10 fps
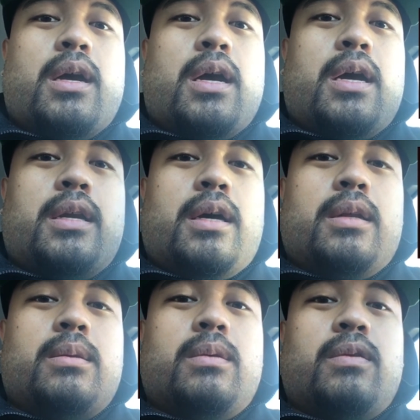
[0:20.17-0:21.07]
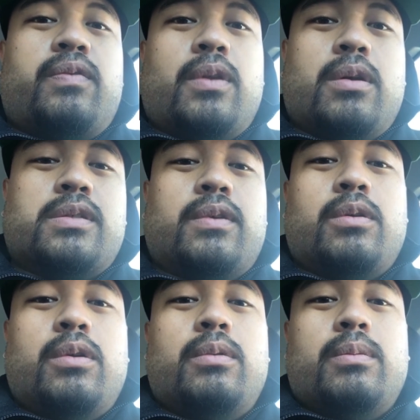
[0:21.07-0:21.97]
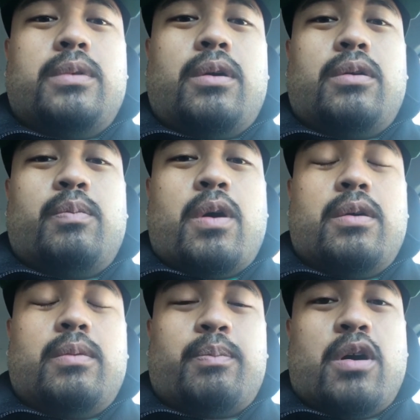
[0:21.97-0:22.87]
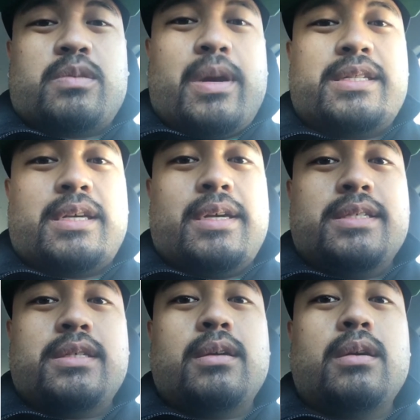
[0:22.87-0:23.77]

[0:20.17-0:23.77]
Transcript: And for those of you who don't know what Postmates is,